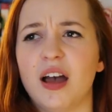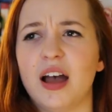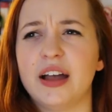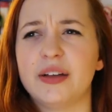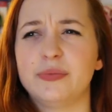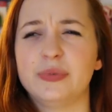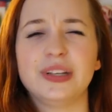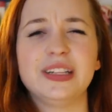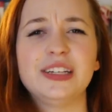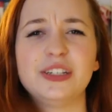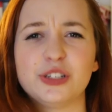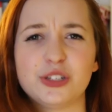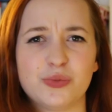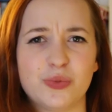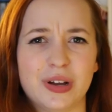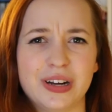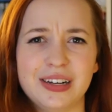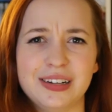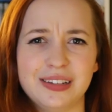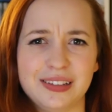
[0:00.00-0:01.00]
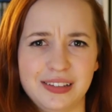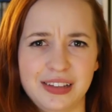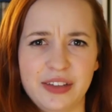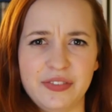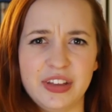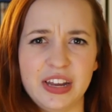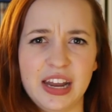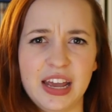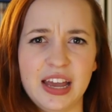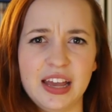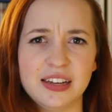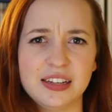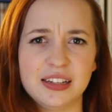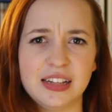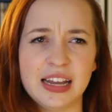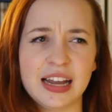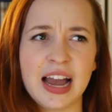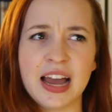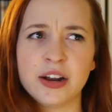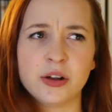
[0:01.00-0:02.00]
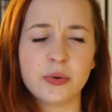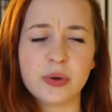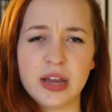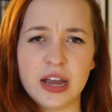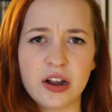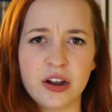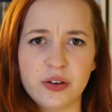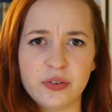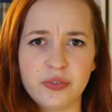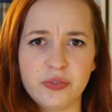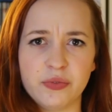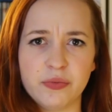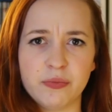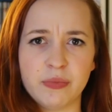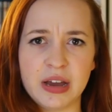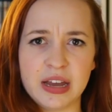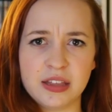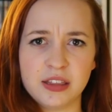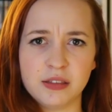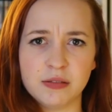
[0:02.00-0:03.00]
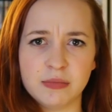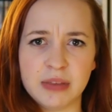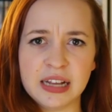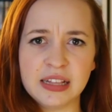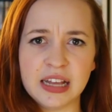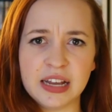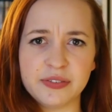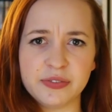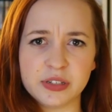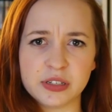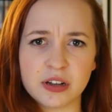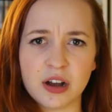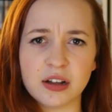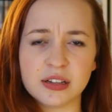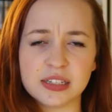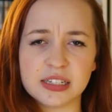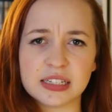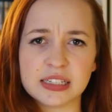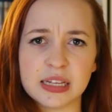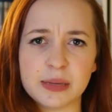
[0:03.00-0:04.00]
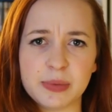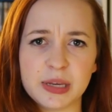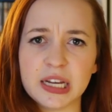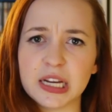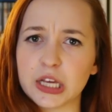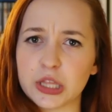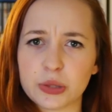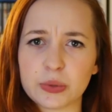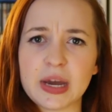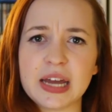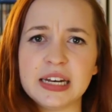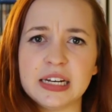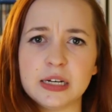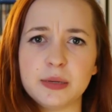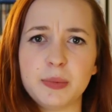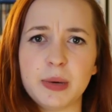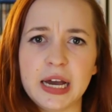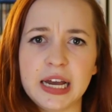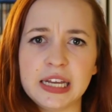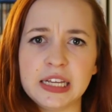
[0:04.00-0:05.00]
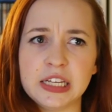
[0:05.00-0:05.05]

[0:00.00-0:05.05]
I really just wanted to live in it. Like, I don't care if my life is constantly being threatened by,